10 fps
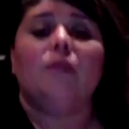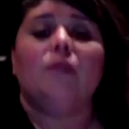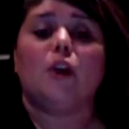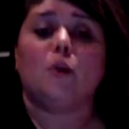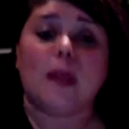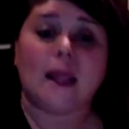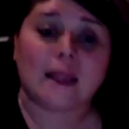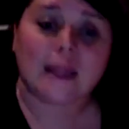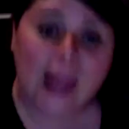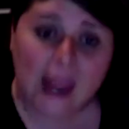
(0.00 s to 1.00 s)
They create
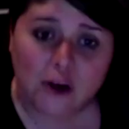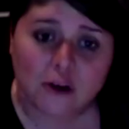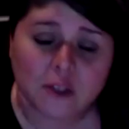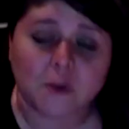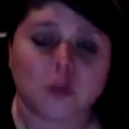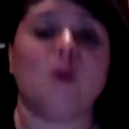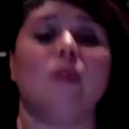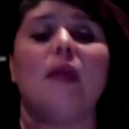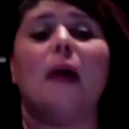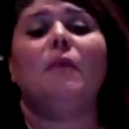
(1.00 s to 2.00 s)
layers between
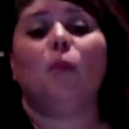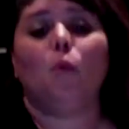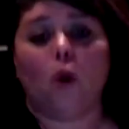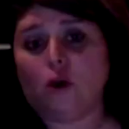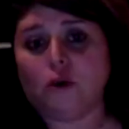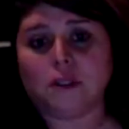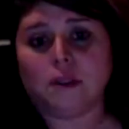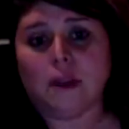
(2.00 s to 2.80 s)
them and the world.